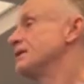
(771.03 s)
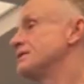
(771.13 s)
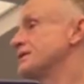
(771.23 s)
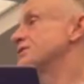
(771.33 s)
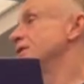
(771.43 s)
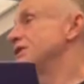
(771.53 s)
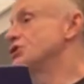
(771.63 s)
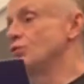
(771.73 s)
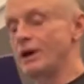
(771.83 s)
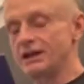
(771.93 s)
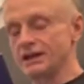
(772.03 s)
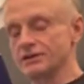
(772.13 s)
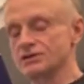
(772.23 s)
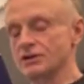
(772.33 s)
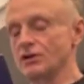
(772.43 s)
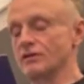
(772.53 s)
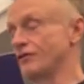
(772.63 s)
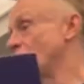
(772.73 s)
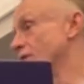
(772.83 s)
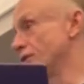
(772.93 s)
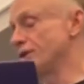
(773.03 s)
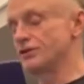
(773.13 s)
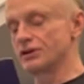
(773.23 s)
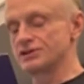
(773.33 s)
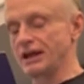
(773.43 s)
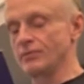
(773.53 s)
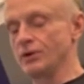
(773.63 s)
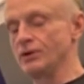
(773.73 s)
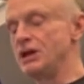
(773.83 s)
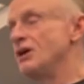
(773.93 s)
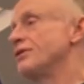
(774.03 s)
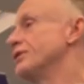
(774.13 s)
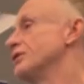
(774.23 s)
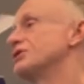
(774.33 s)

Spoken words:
Destination weddings are another example. They're an